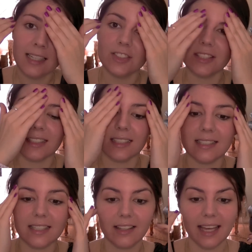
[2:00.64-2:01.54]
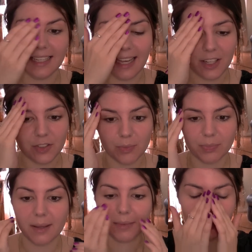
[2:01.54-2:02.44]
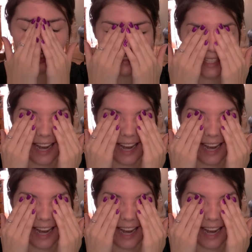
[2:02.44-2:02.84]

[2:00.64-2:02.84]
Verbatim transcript: just to conceal any extra blemishes